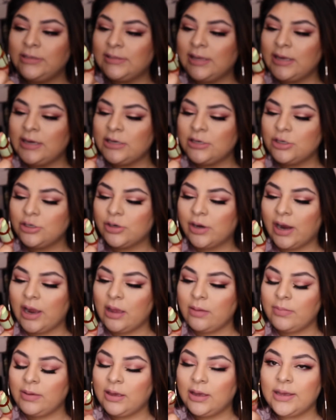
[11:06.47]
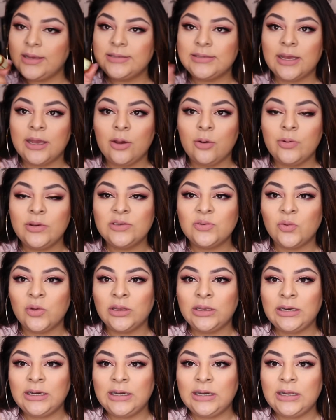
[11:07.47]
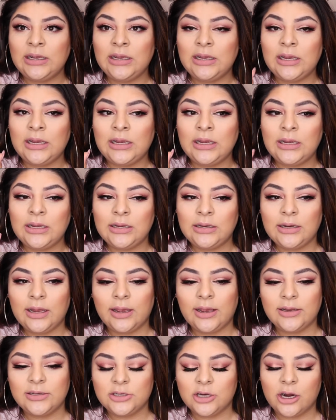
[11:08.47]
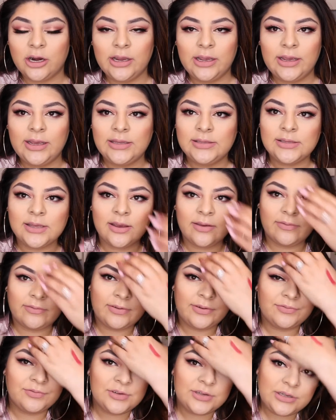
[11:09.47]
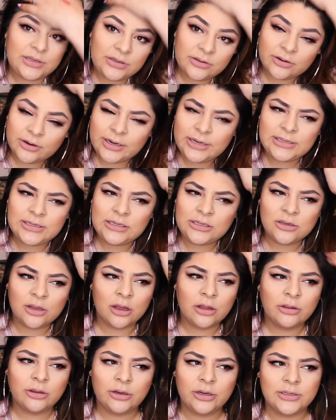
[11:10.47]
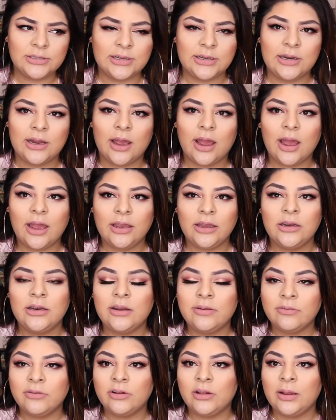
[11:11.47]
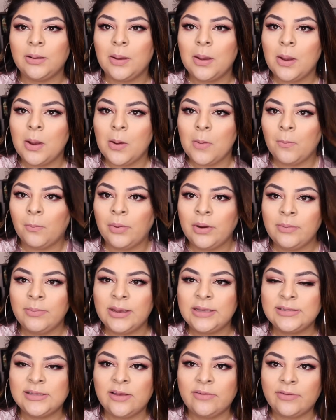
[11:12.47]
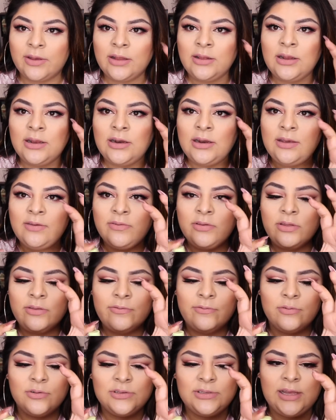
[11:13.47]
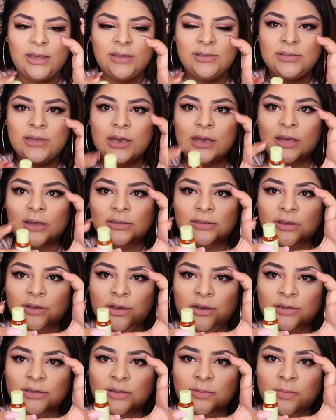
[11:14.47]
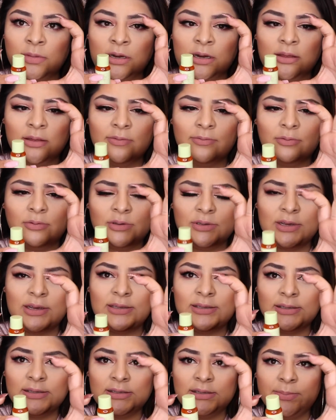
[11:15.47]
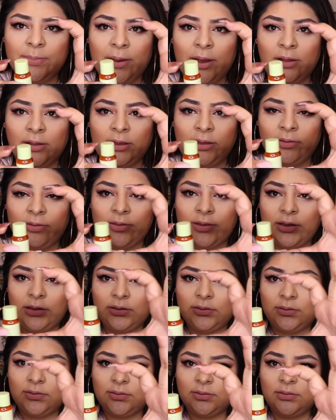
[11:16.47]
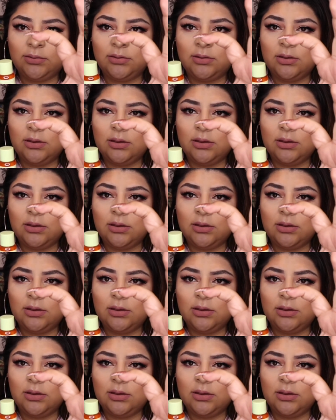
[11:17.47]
excited to try it because I always wanted it, and at Target it's like $15 or $18, and I could never like bring myself. And then even the full size, so here's the mini, the full size is about like this.